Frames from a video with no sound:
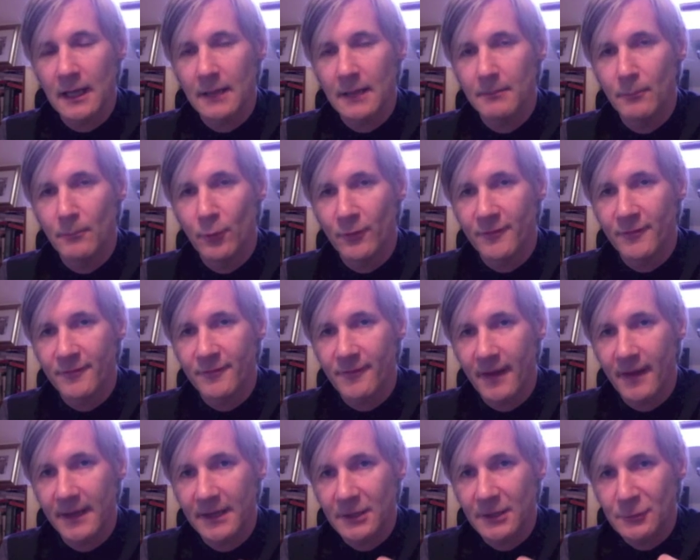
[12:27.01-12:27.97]
more
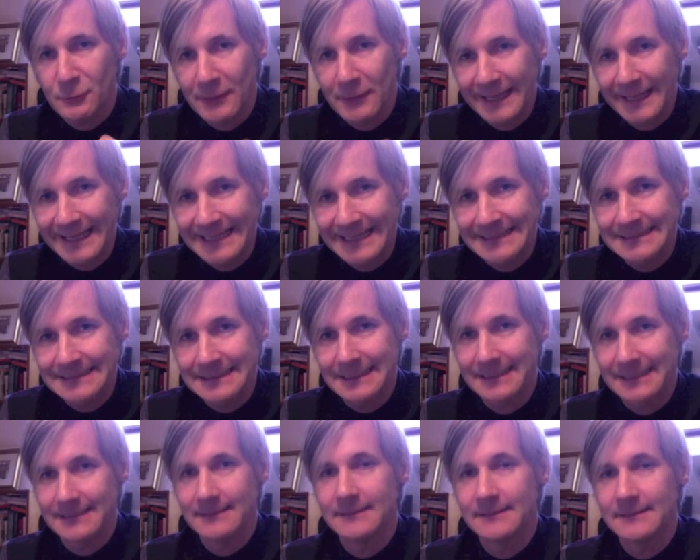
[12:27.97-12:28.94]

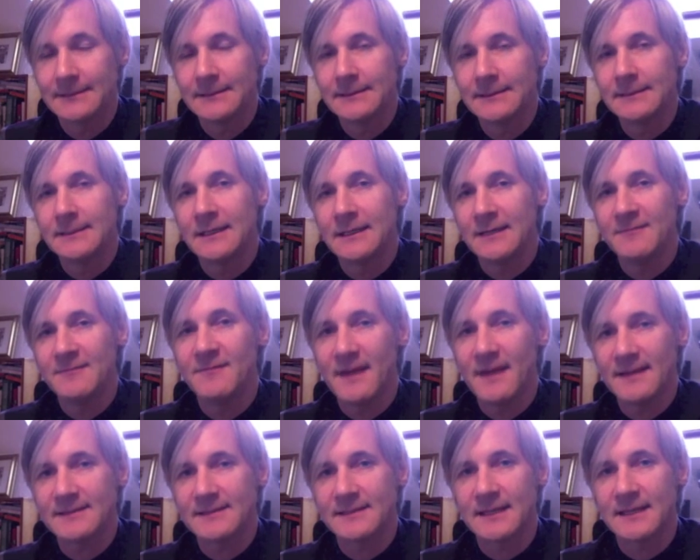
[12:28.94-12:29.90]
fine-grainedly
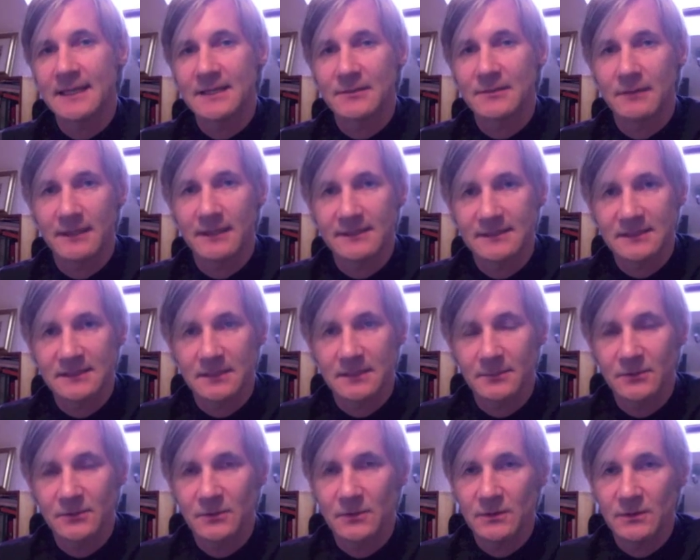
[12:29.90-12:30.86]
investigate the relationship
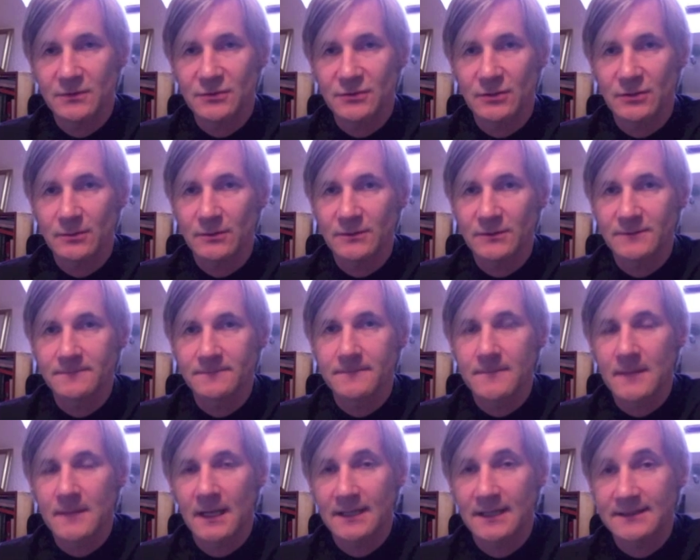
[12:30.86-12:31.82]
between the Troubles
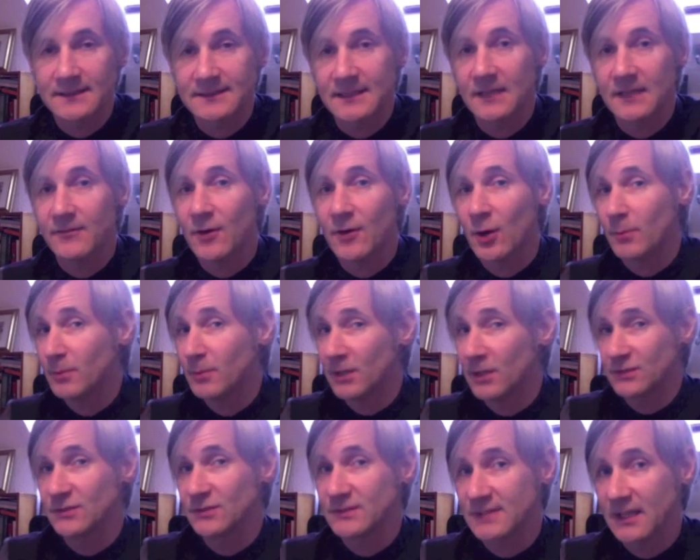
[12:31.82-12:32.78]
and self-harm,
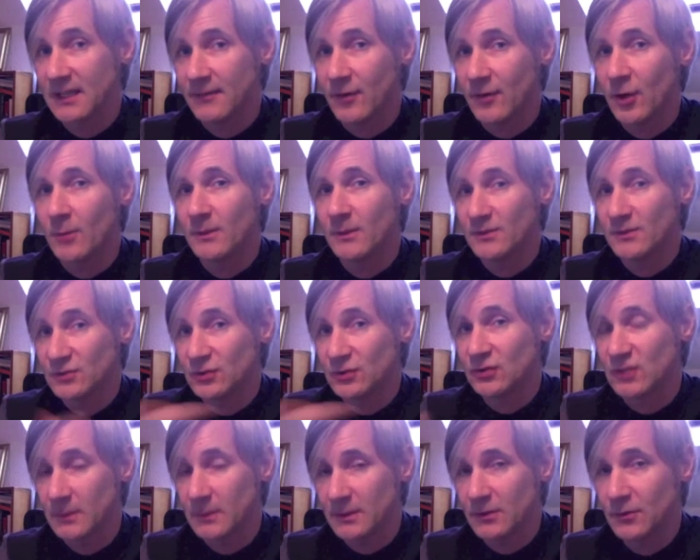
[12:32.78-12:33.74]
not just self-harm and
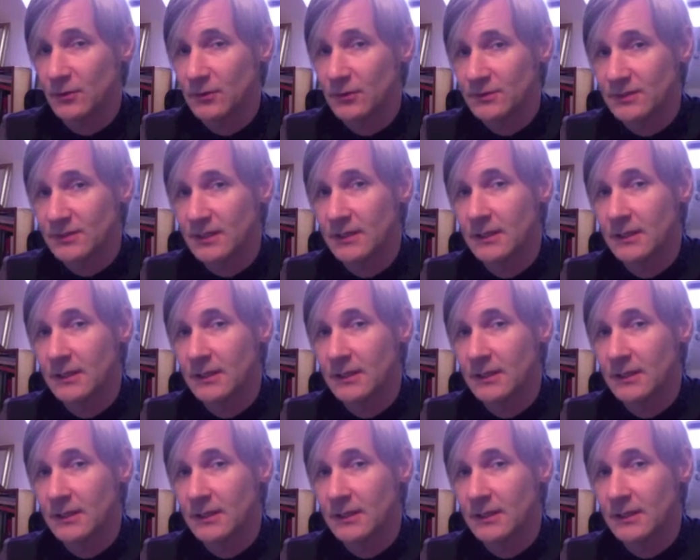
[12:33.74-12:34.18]
suicide. We know there's